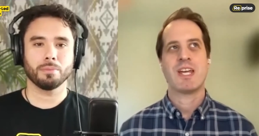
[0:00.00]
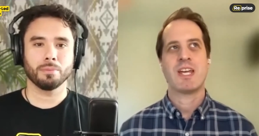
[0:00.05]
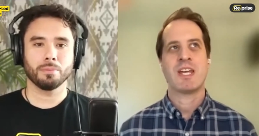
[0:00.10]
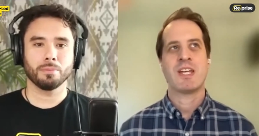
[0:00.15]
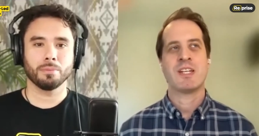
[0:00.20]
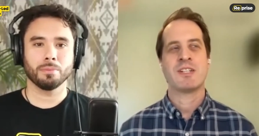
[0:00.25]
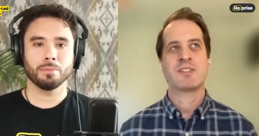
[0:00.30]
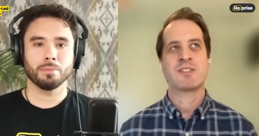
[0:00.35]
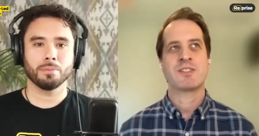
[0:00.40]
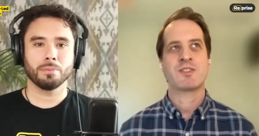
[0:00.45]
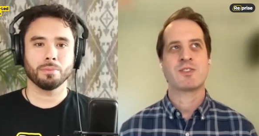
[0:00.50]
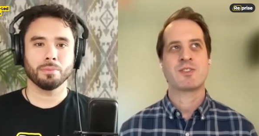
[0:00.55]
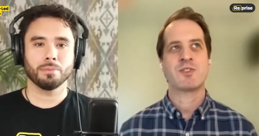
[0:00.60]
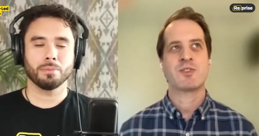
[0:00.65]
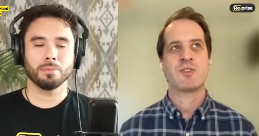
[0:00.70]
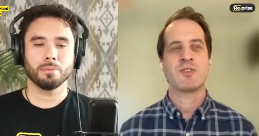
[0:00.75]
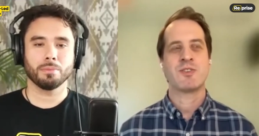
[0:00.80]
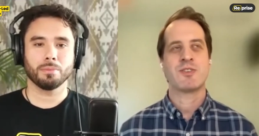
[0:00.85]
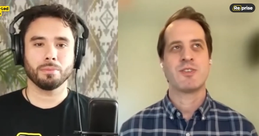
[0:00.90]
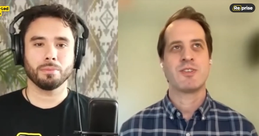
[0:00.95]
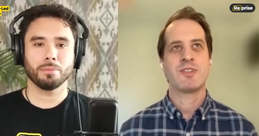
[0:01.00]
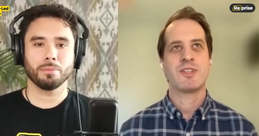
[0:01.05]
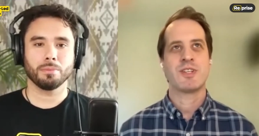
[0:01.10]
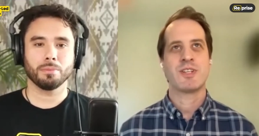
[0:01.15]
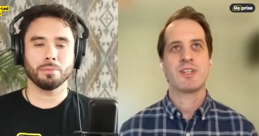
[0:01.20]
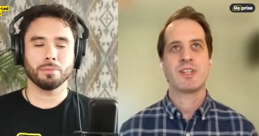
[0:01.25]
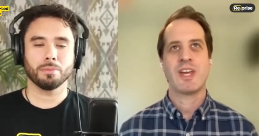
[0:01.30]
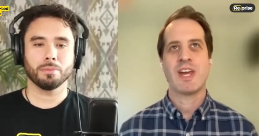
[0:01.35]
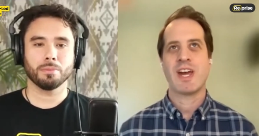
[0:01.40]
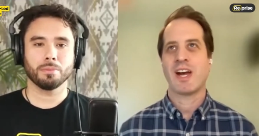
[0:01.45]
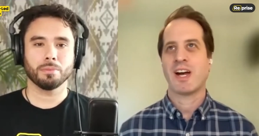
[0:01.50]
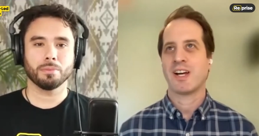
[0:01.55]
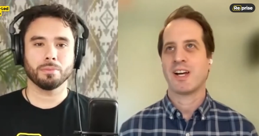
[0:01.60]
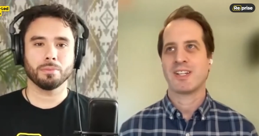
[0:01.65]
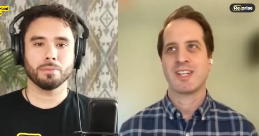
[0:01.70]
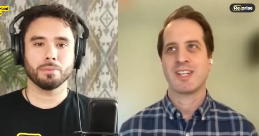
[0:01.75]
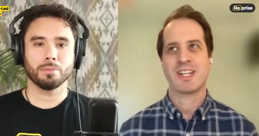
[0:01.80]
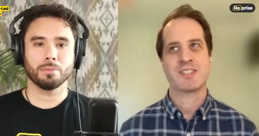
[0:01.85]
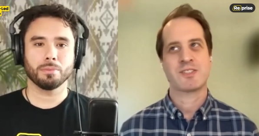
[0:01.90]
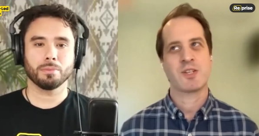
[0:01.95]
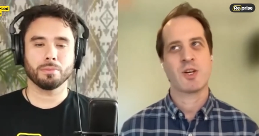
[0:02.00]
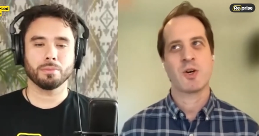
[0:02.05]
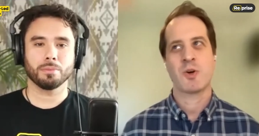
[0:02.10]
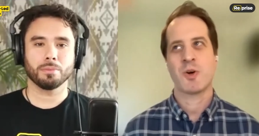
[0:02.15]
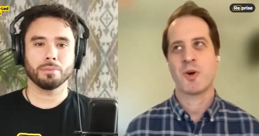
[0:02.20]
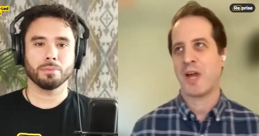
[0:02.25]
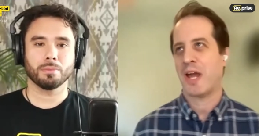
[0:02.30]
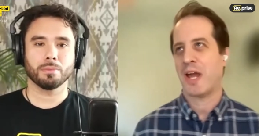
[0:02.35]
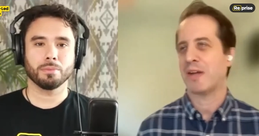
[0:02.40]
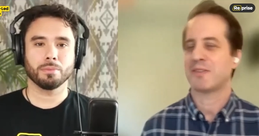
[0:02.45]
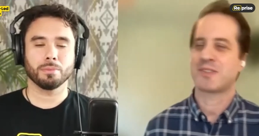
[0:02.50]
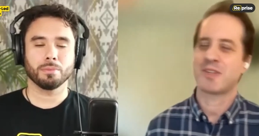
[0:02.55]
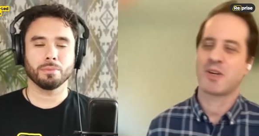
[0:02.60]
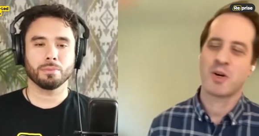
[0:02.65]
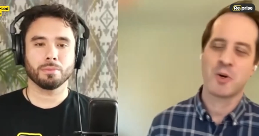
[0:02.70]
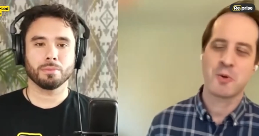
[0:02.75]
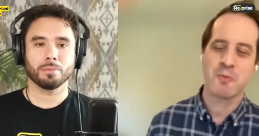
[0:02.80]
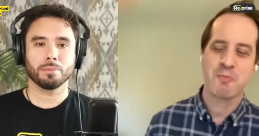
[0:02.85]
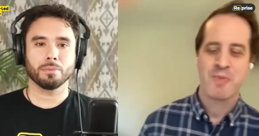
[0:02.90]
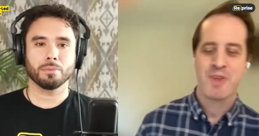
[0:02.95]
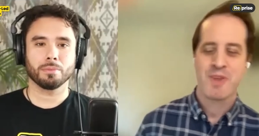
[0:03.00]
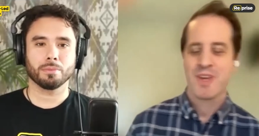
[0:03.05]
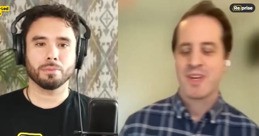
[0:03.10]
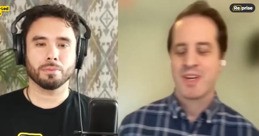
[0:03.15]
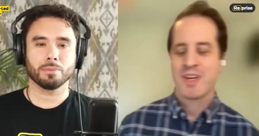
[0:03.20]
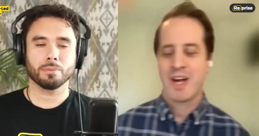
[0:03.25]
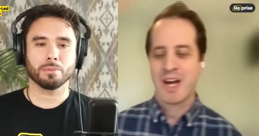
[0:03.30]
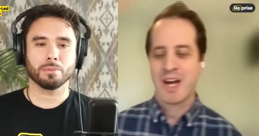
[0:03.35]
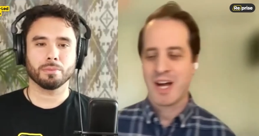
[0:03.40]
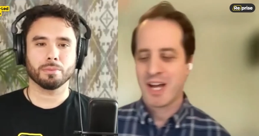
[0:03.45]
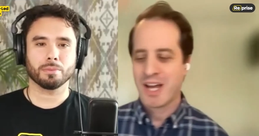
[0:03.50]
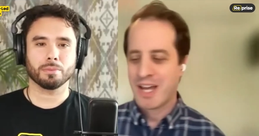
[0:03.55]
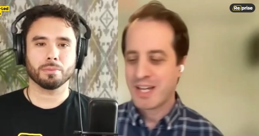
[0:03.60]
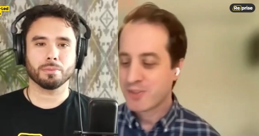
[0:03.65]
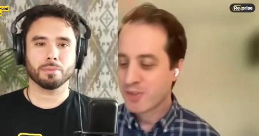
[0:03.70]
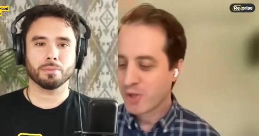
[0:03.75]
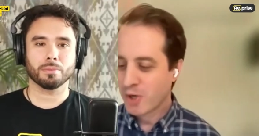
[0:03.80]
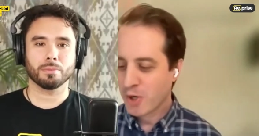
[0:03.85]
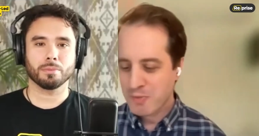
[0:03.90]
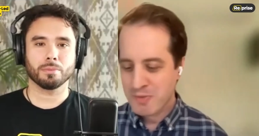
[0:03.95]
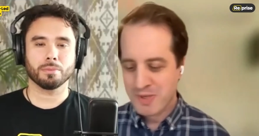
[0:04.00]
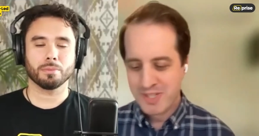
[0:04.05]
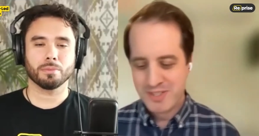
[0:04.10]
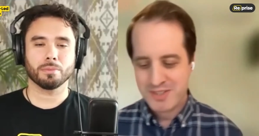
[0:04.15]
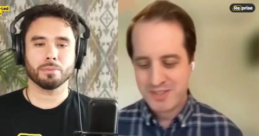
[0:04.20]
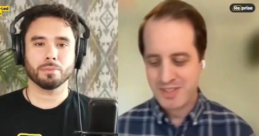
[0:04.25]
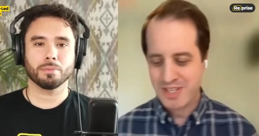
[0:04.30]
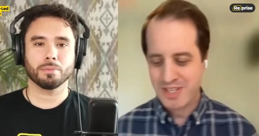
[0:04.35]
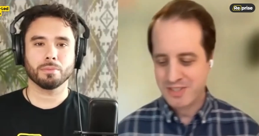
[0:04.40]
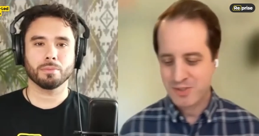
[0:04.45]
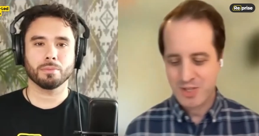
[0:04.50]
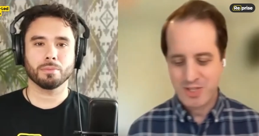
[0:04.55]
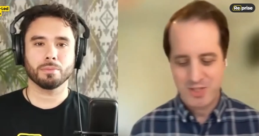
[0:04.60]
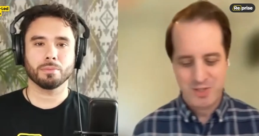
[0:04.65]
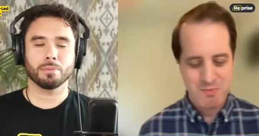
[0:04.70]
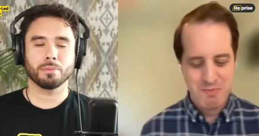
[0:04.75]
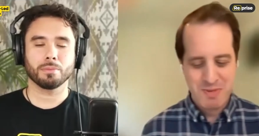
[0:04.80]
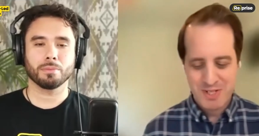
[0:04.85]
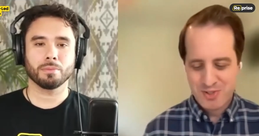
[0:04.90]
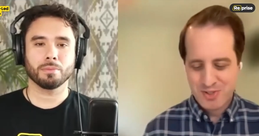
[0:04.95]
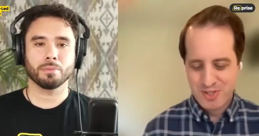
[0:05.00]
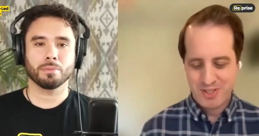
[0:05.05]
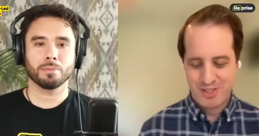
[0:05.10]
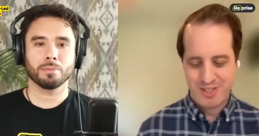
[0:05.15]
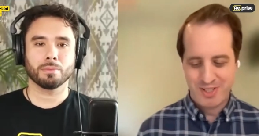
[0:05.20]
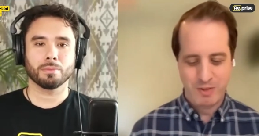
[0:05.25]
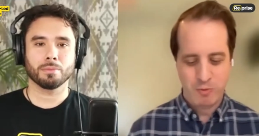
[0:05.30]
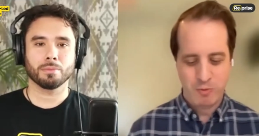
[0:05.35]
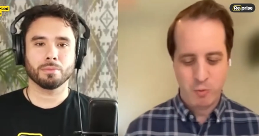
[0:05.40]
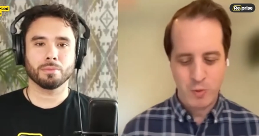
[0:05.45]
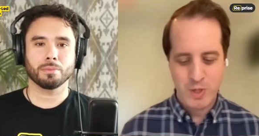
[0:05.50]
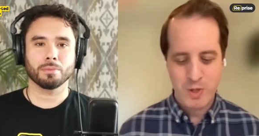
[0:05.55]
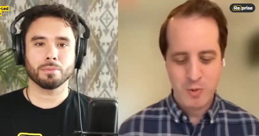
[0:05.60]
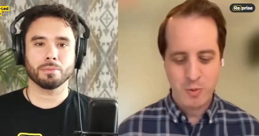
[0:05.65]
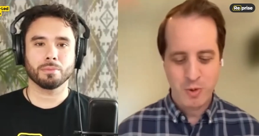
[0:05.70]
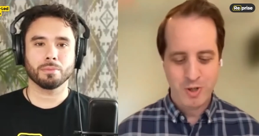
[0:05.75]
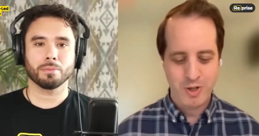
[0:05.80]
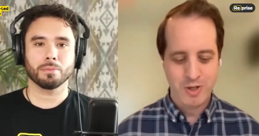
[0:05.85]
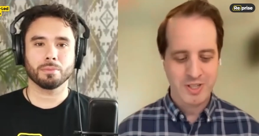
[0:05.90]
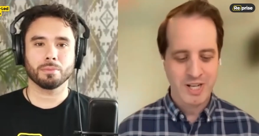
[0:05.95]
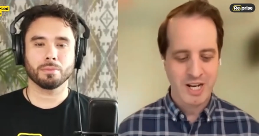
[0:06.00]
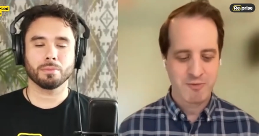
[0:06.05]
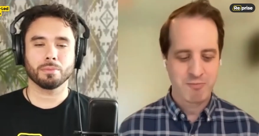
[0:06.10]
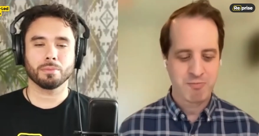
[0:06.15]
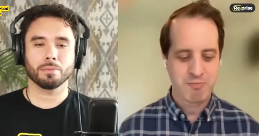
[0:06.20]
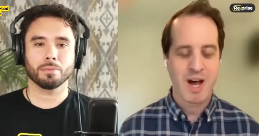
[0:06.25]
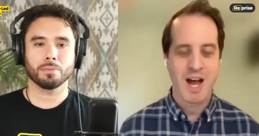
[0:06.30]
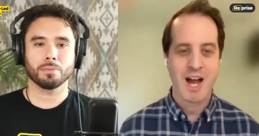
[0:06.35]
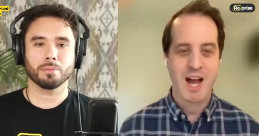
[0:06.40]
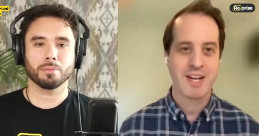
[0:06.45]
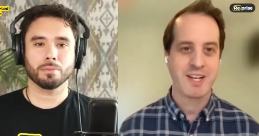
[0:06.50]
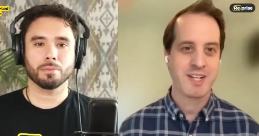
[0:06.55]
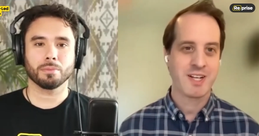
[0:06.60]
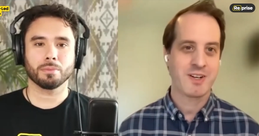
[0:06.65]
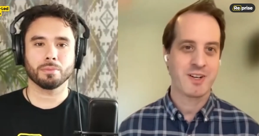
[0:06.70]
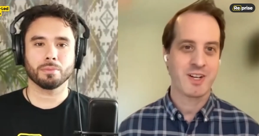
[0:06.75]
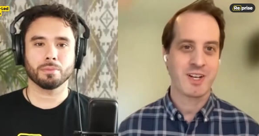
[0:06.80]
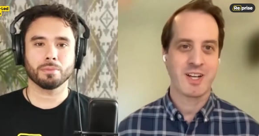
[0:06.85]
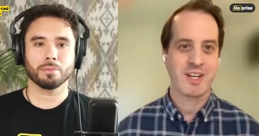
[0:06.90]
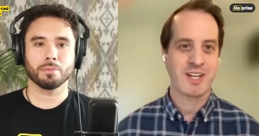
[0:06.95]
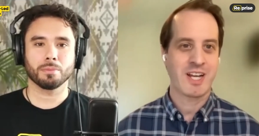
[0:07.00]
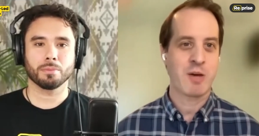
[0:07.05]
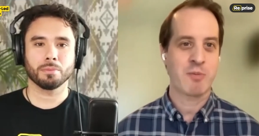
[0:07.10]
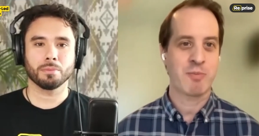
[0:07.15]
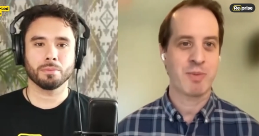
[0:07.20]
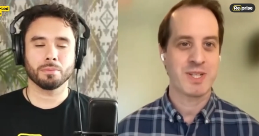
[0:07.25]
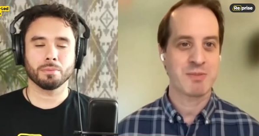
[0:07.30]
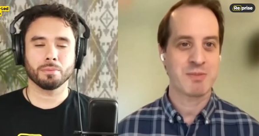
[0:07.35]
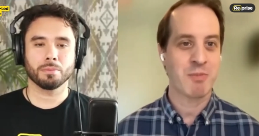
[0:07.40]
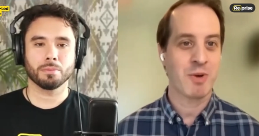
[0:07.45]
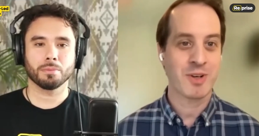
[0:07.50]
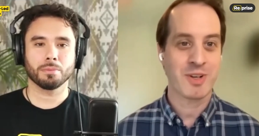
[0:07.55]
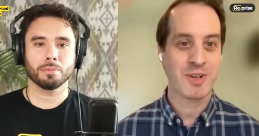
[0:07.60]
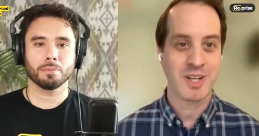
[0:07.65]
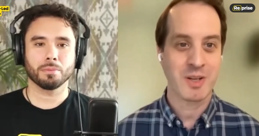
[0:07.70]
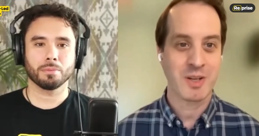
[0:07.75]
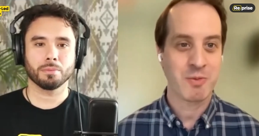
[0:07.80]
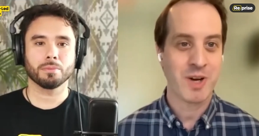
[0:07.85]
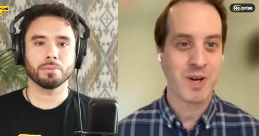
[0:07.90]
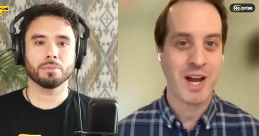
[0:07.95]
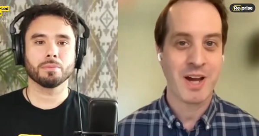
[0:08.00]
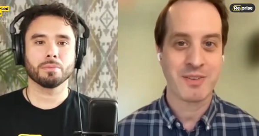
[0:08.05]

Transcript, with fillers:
Speaker 1: it's yeah like so okay so uh, at terminus as you, as you mentioned like we were kind of pioneering account-based marketing we're